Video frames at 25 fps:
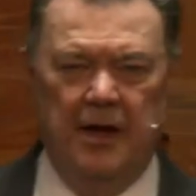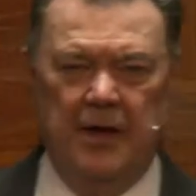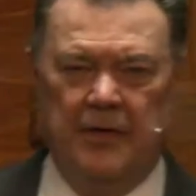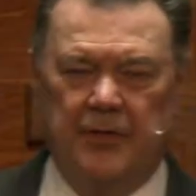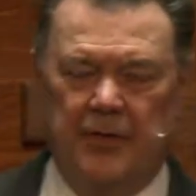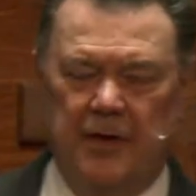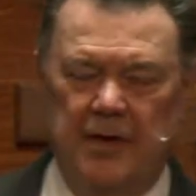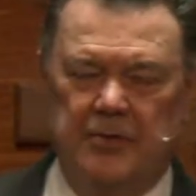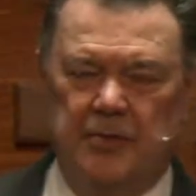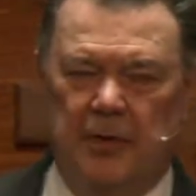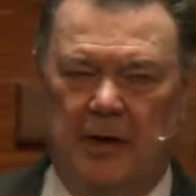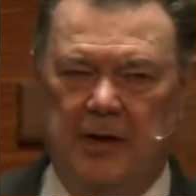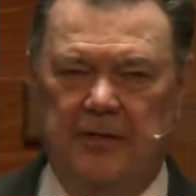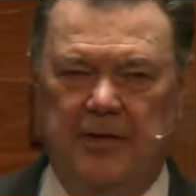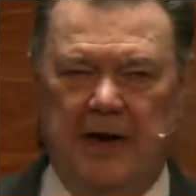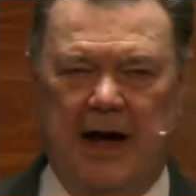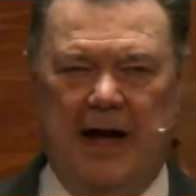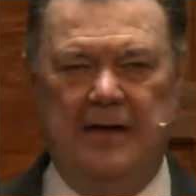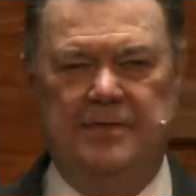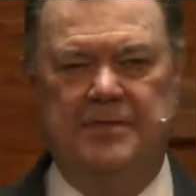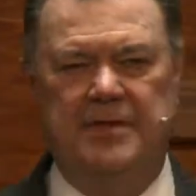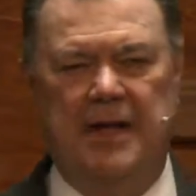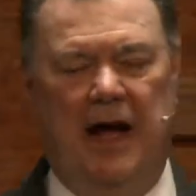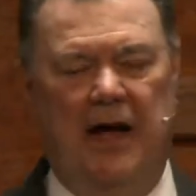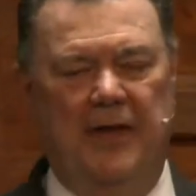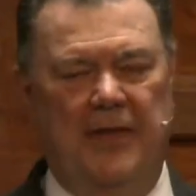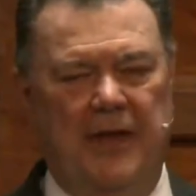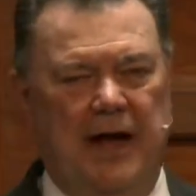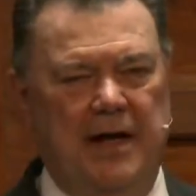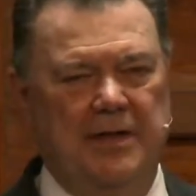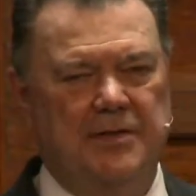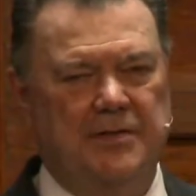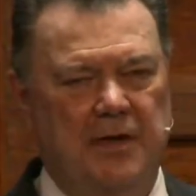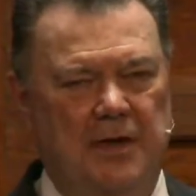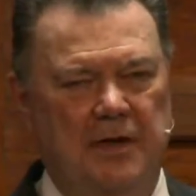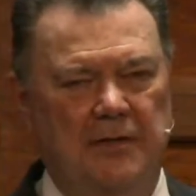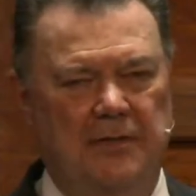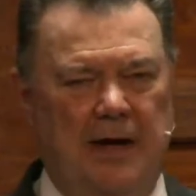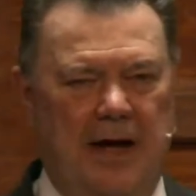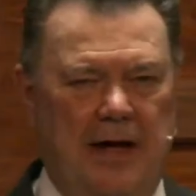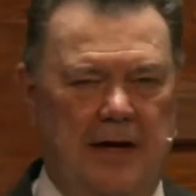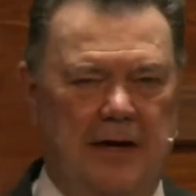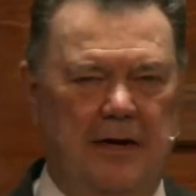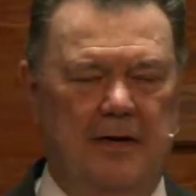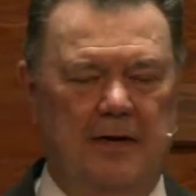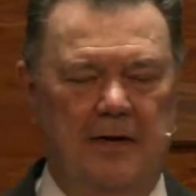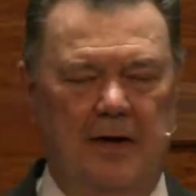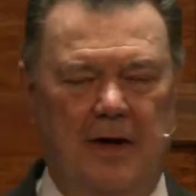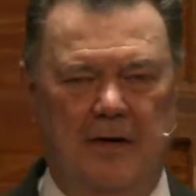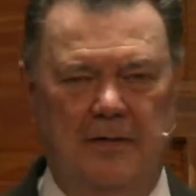325 South High Street, right
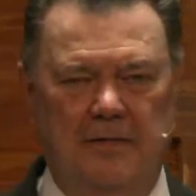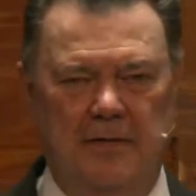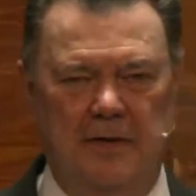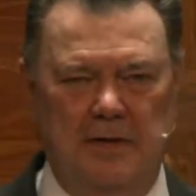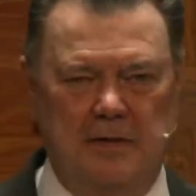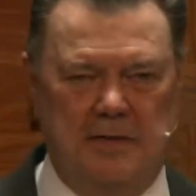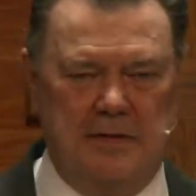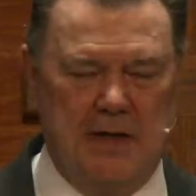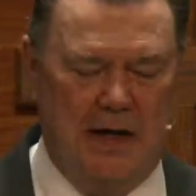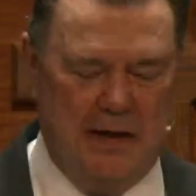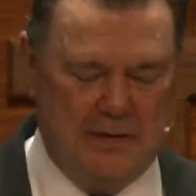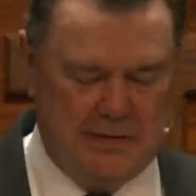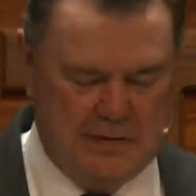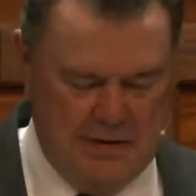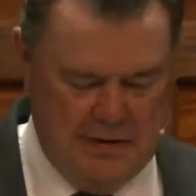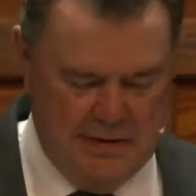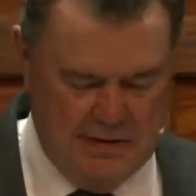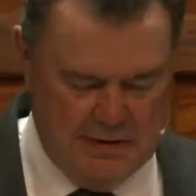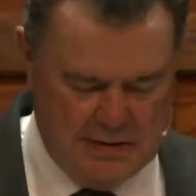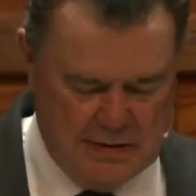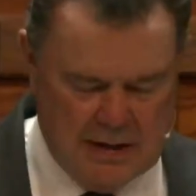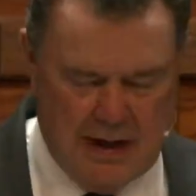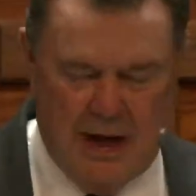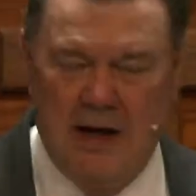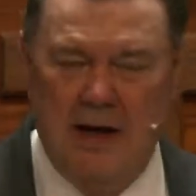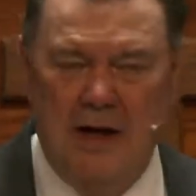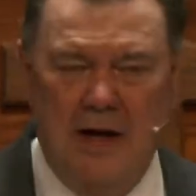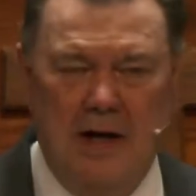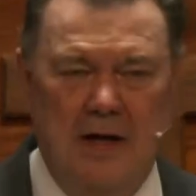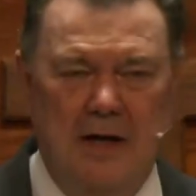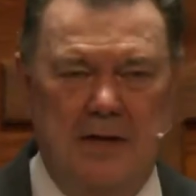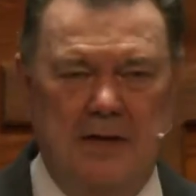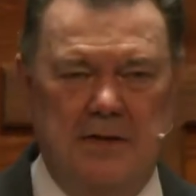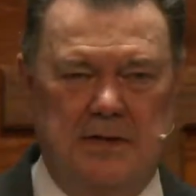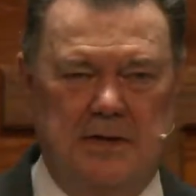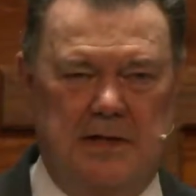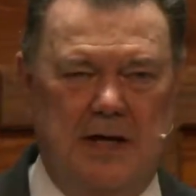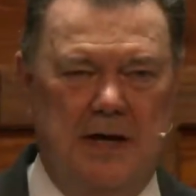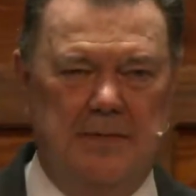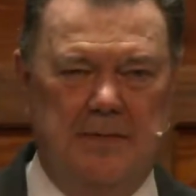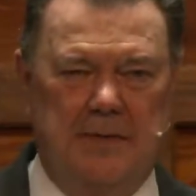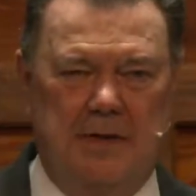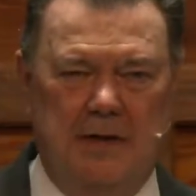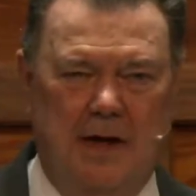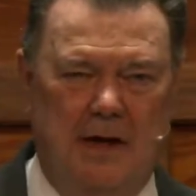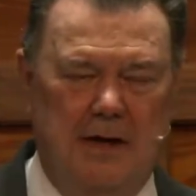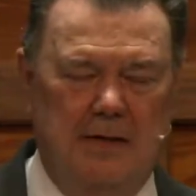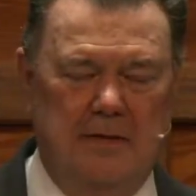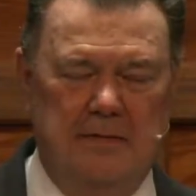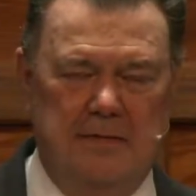here in Longview, Texas, uh, zip
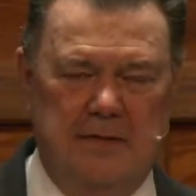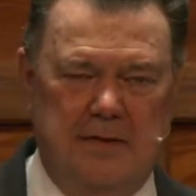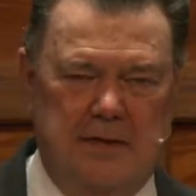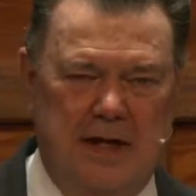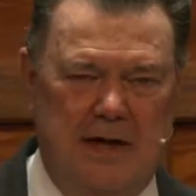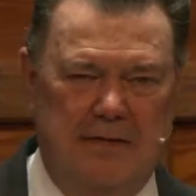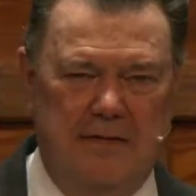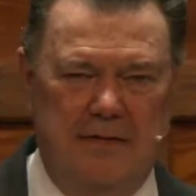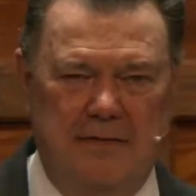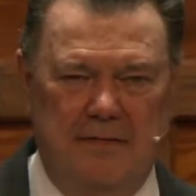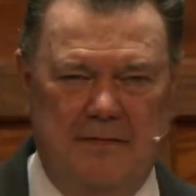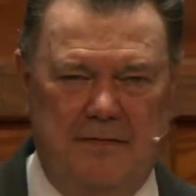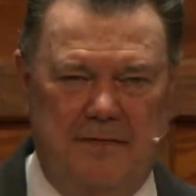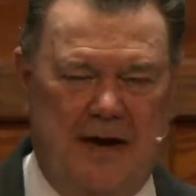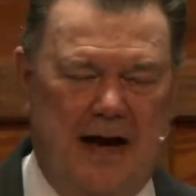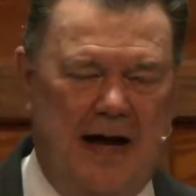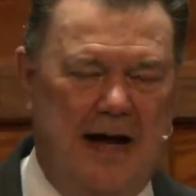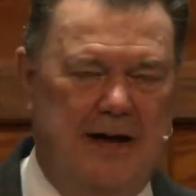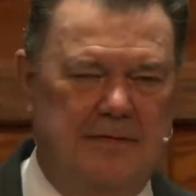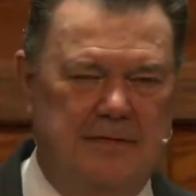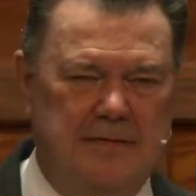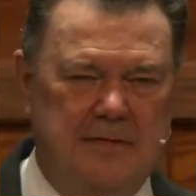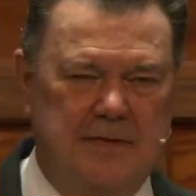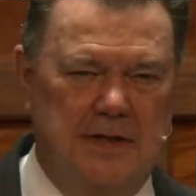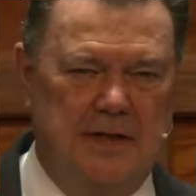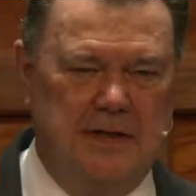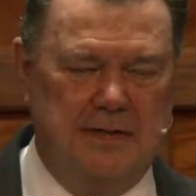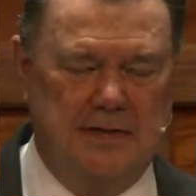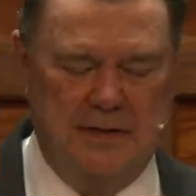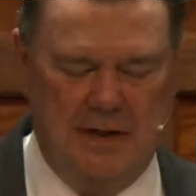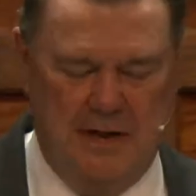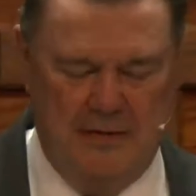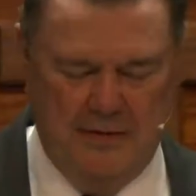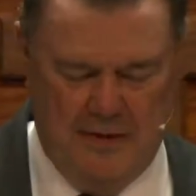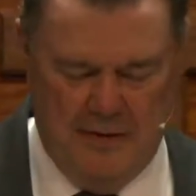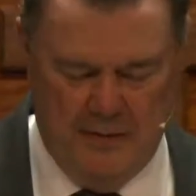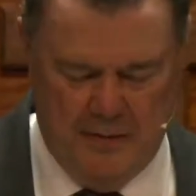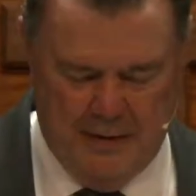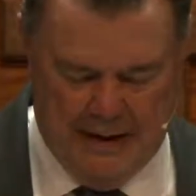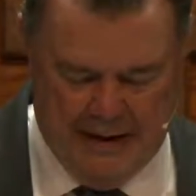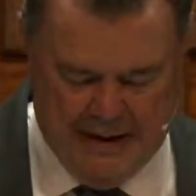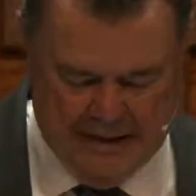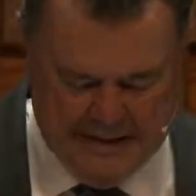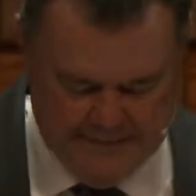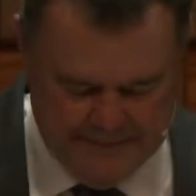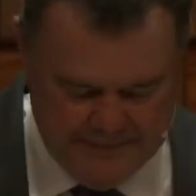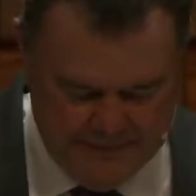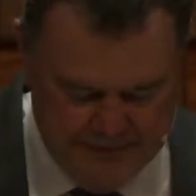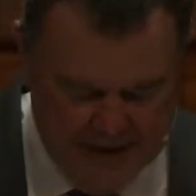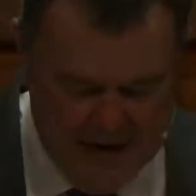code
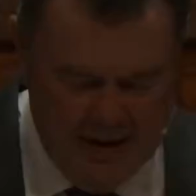75601.